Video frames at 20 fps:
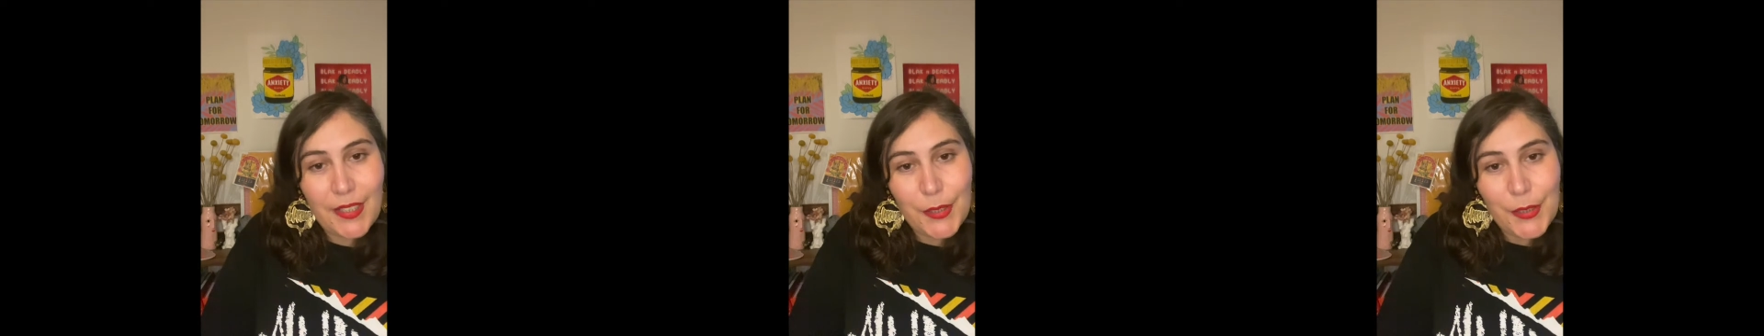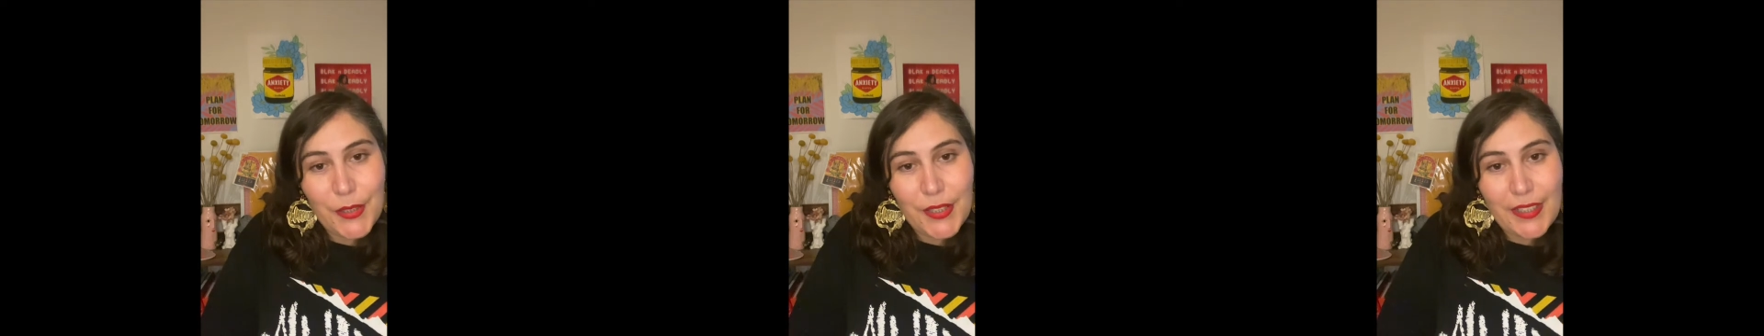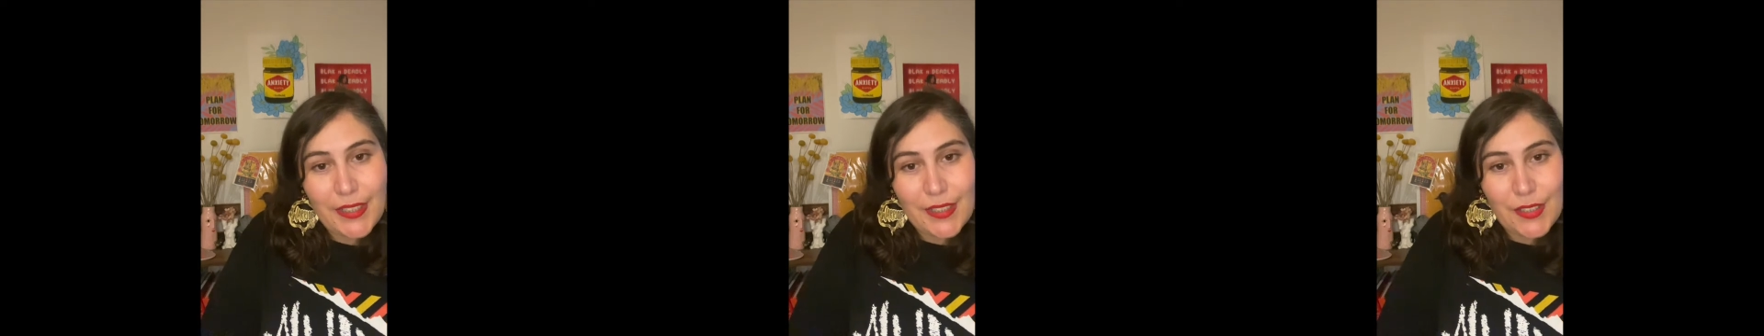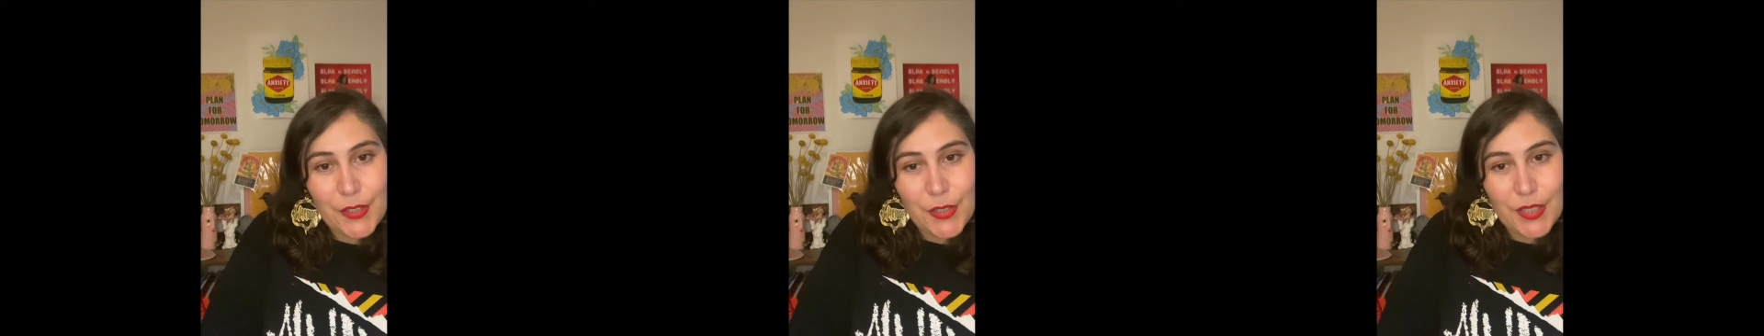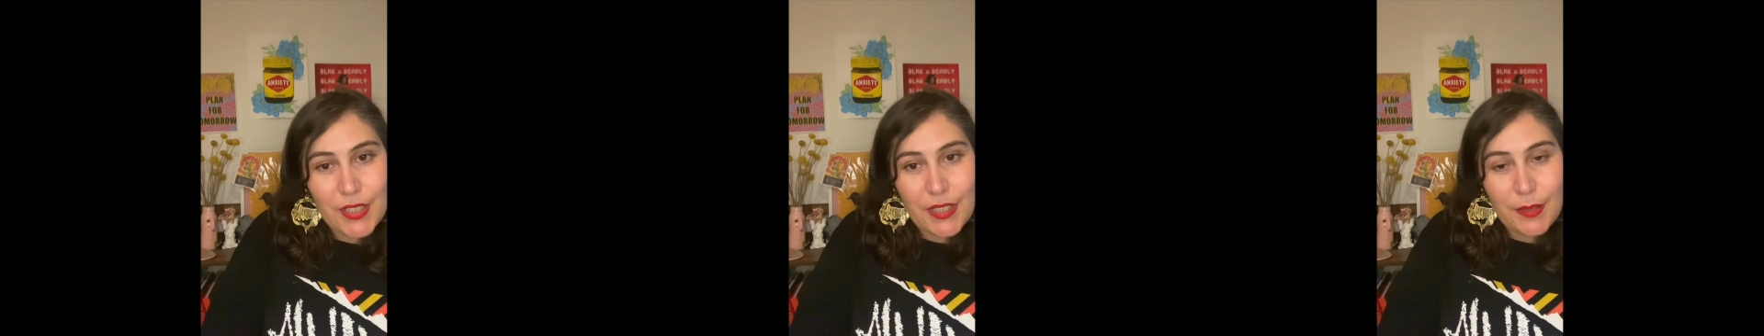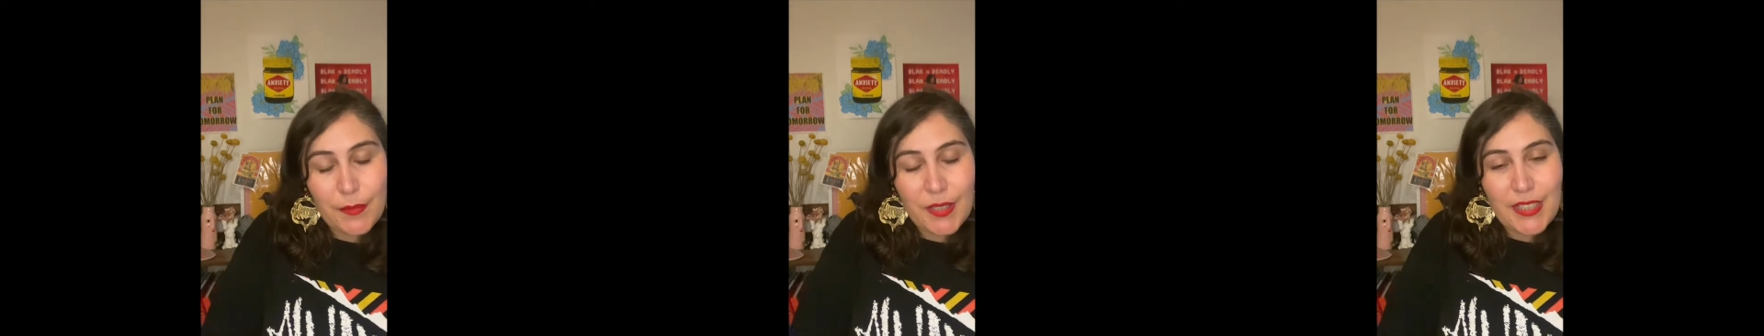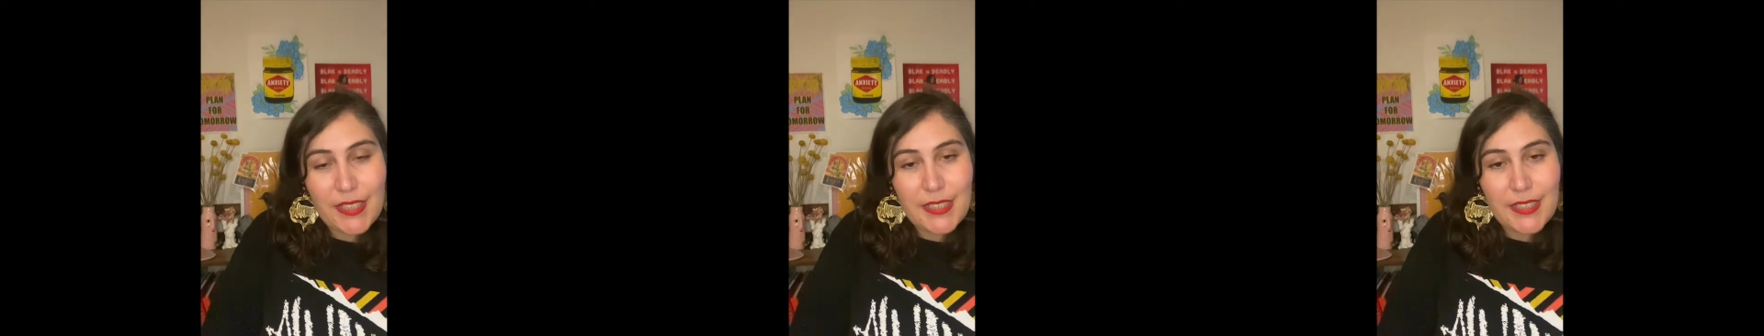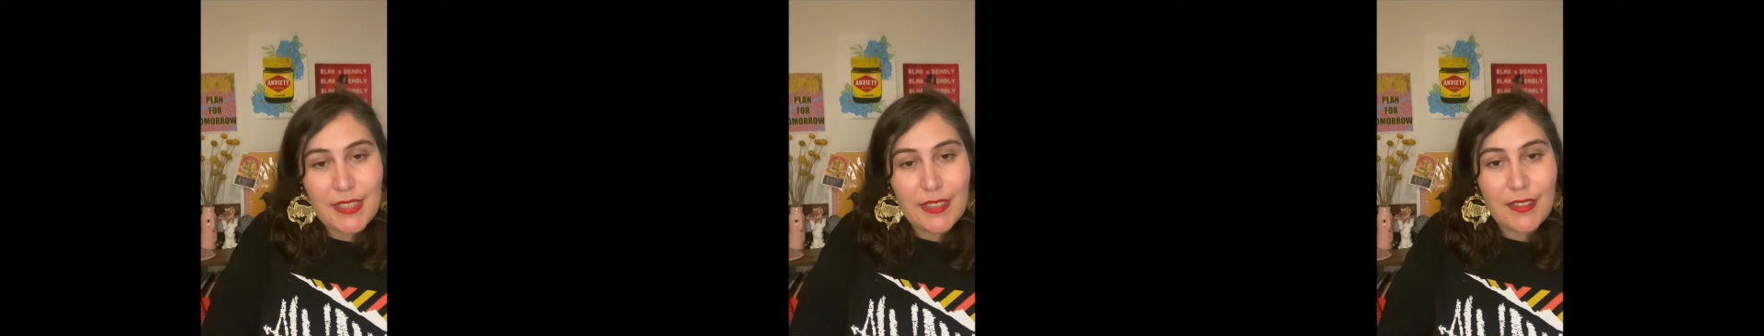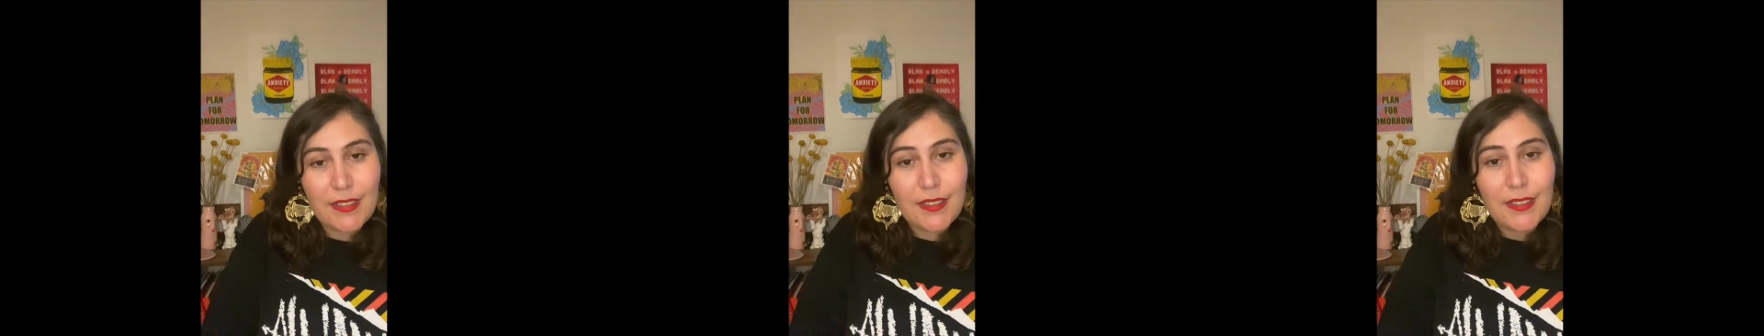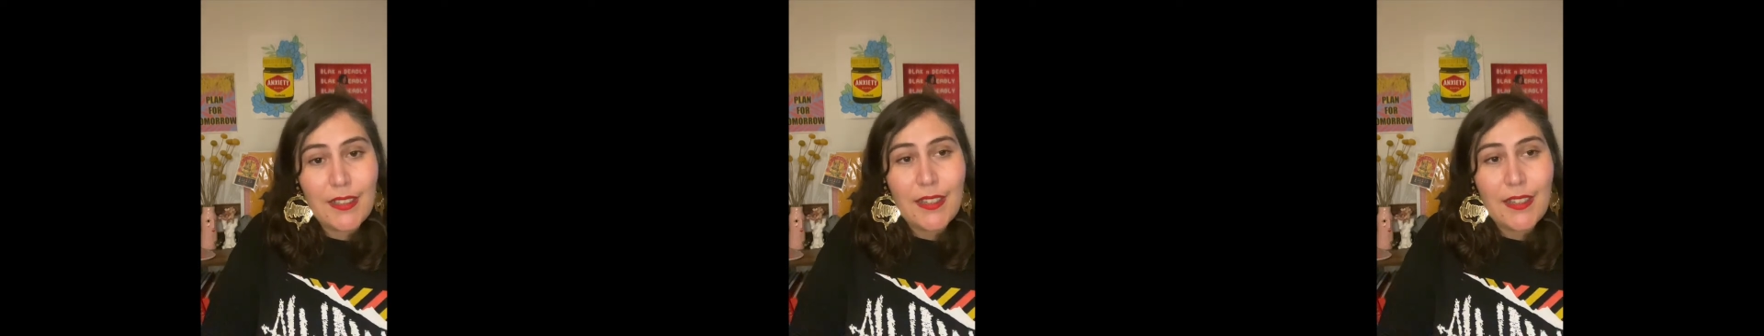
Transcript: your art tram idea.